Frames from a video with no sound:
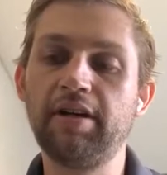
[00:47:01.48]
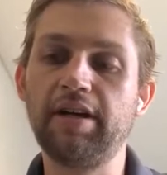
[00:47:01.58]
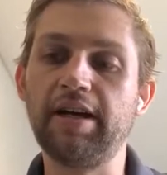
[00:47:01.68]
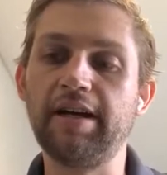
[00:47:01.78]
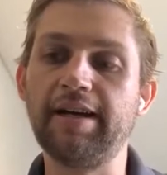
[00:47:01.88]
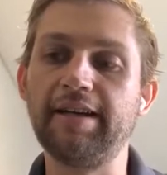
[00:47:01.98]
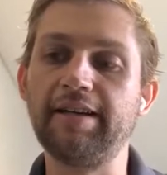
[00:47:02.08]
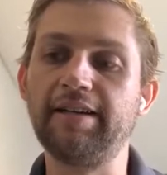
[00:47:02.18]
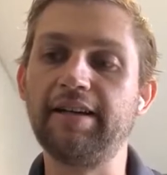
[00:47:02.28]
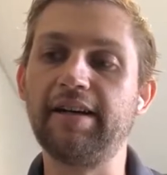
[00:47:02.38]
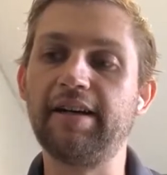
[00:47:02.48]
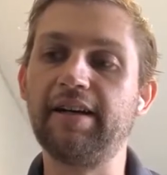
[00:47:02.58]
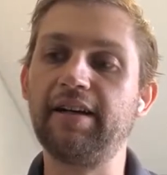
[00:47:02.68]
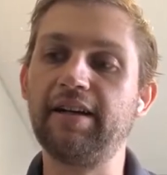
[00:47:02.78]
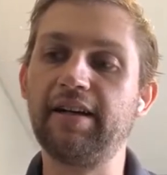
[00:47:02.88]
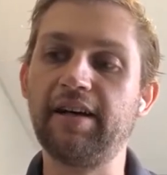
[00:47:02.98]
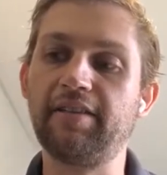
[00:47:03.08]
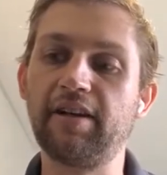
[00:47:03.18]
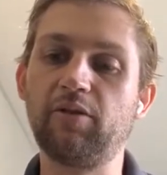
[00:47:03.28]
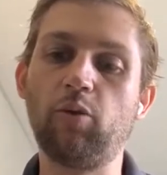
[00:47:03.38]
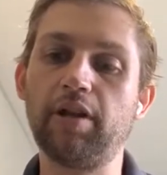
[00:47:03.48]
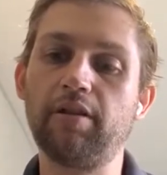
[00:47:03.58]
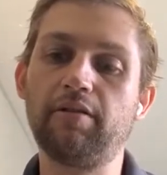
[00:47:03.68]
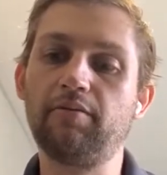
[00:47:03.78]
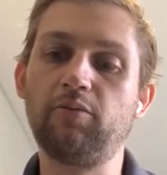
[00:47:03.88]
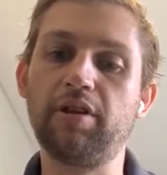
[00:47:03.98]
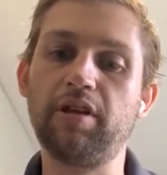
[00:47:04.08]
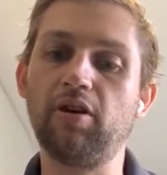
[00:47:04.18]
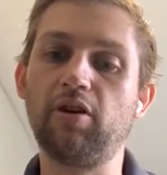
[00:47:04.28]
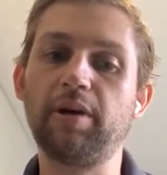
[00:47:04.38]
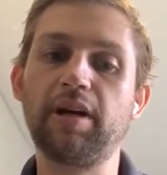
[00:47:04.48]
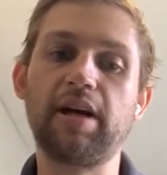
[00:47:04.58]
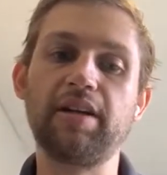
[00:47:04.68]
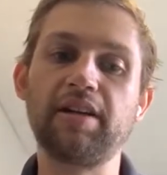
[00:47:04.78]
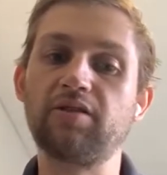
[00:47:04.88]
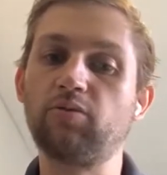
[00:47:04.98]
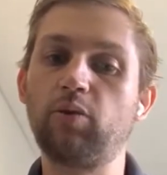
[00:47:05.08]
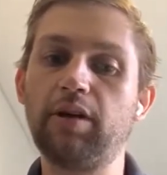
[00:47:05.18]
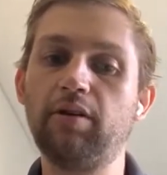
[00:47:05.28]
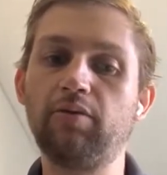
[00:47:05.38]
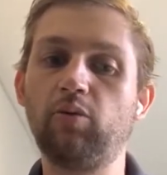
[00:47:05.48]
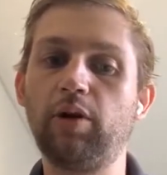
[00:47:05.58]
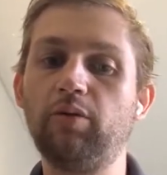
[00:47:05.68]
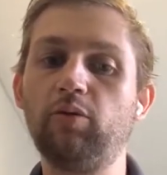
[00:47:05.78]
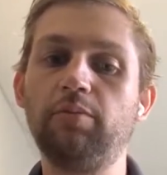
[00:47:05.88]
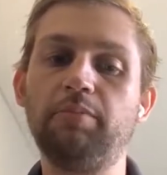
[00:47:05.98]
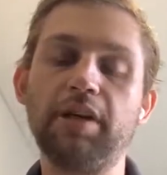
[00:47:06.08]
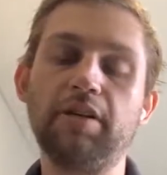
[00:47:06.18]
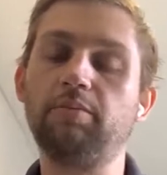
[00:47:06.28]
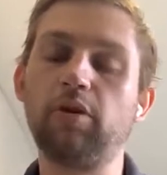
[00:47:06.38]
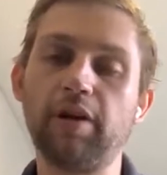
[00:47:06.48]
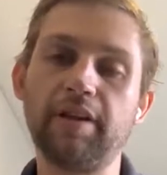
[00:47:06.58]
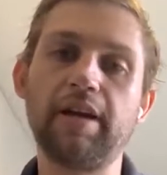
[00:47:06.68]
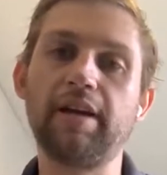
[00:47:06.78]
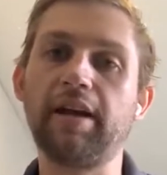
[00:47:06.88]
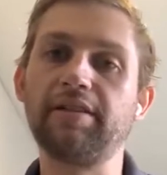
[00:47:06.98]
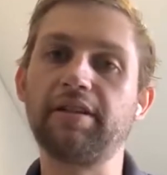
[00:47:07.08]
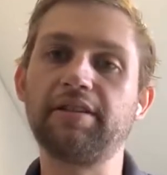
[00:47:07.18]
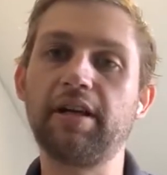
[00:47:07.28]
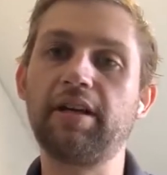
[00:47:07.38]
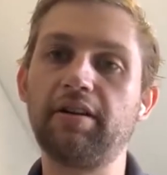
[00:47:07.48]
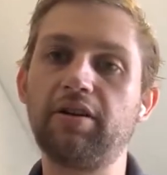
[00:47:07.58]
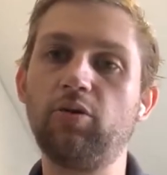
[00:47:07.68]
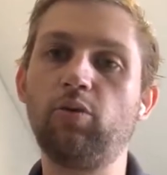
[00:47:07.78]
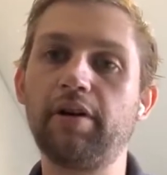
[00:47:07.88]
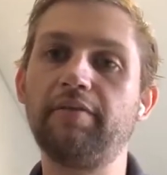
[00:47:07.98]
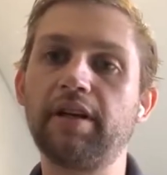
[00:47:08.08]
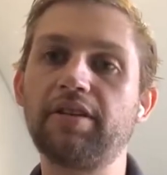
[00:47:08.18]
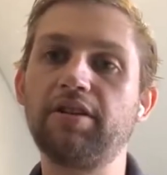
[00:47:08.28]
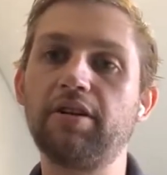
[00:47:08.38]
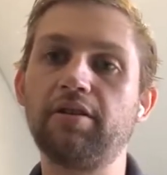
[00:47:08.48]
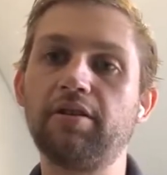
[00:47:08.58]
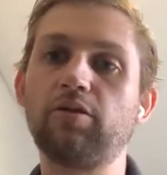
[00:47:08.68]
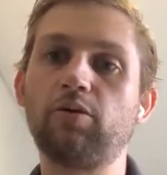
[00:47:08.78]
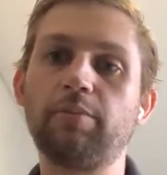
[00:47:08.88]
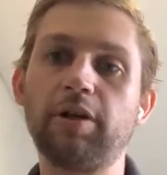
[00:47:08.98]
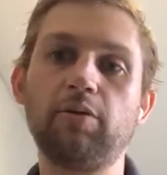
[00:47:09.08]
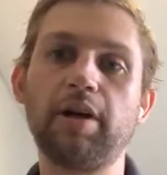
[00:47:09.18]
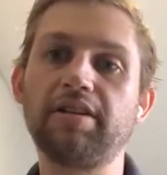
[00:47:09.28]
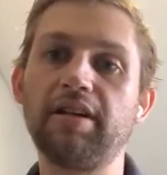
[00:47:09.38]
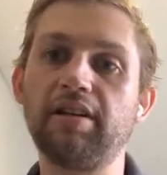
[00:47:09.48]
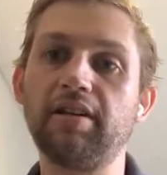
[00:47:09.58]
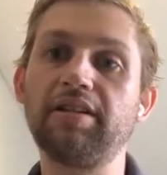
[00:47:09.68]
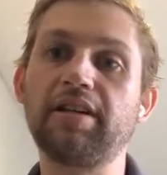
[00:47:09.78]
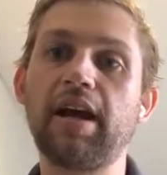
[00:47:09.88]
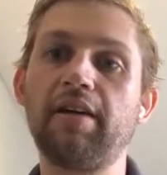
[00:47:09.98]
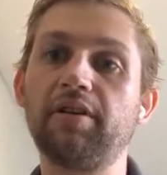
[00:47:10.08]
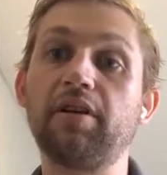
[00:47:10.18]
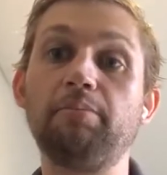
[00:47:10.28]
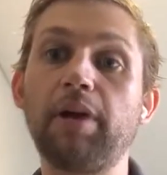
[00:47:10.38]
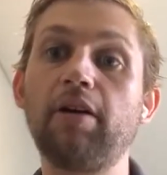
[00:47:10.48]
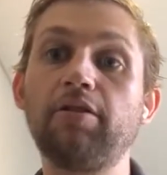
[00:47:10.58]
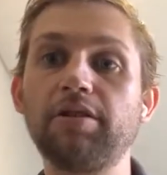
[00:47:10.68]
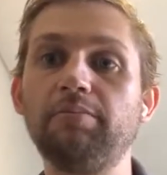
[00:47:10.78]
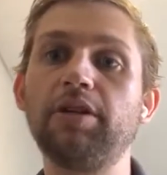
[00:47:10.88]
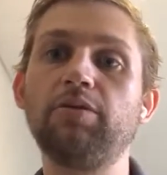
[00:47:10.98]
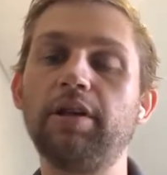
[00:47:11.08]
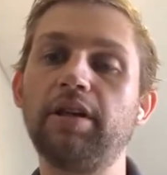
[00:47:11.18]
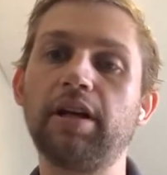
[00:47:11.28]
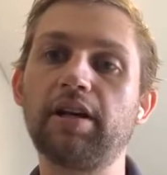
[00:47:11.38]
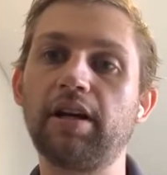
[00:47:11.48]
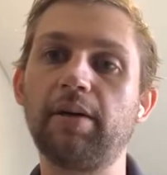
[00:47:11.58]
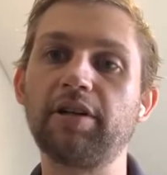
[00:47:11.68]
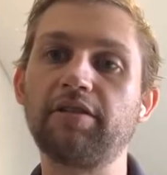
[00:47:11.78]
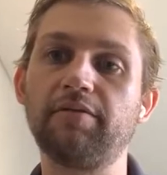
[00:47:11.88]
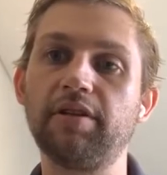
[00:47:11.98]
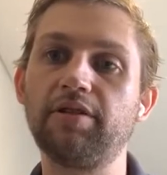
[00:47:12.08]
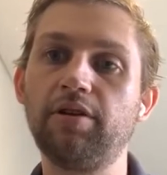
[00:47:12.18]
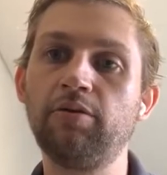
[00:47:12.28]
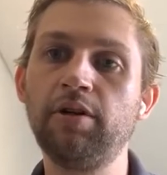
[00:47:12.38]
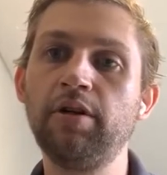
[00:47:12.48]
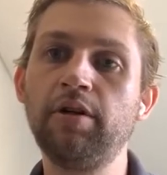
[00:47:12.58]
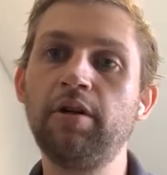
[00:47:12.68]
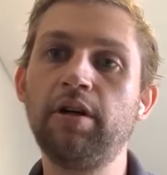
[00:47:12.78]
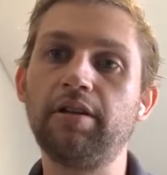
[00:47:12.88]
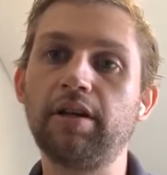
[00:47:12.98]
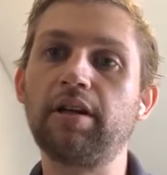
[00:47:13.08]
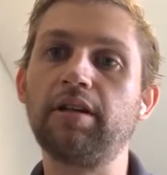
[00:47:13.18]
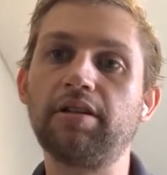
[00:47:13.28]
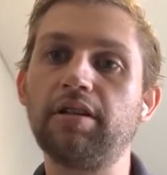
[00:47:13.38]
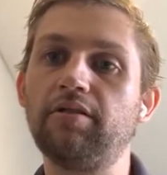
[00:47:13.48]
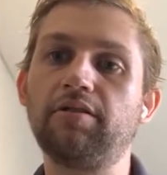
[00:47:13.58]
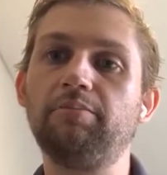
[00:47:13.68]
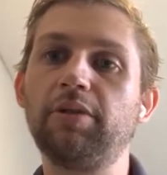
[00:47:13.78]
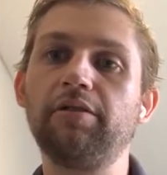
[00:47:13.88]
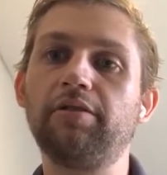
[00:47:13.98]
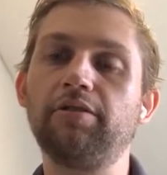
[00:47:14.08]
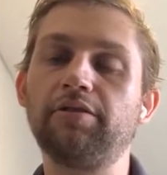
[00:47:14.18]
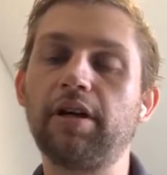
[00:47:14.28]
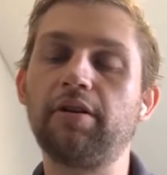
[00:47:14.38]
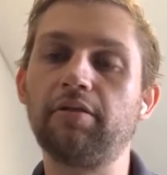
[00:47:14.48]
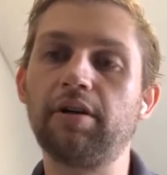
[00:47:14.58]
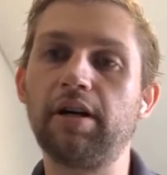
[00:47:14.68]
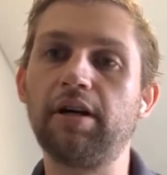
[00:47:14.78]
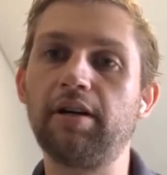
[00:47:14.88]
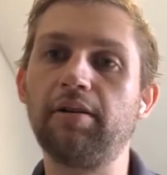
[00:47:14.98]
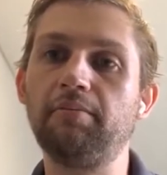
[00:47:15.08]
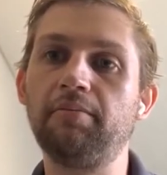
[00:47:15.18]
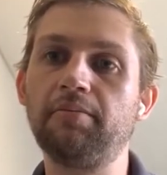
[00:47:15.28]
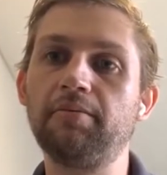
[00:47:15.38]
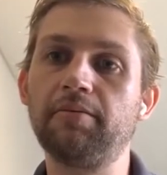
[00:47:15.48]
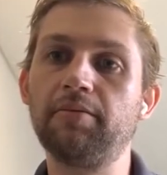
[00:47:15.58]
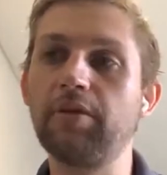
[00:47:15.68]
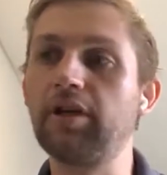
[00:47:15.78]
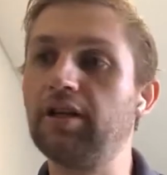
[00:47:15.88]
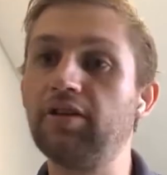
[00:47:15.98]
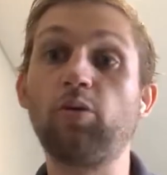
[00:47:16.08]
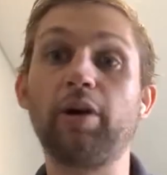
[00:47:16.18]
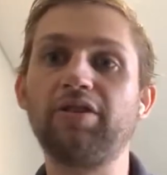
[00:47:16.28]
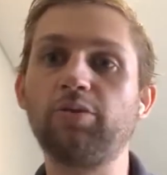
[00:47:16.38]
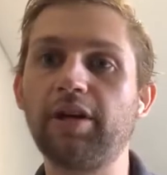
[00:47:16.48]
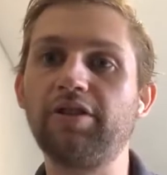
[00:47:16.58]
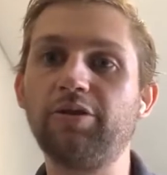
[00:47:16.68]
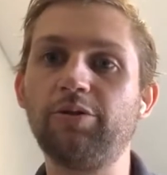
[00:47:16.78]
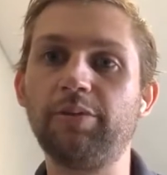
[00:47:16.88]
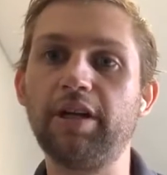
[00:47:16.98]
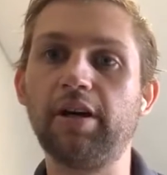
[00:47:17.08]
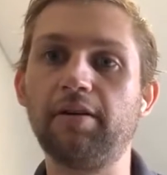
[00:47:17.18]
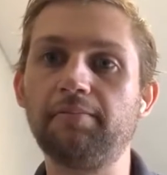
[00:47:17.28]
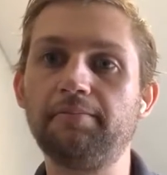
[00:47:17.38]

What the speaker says: And I think with the urban context, we will be deploying that, as I said, in Q1 of next year. And so it'll be great to at least have the comparison between the economics of the two, and then continue to build those out in 2022 and beyond.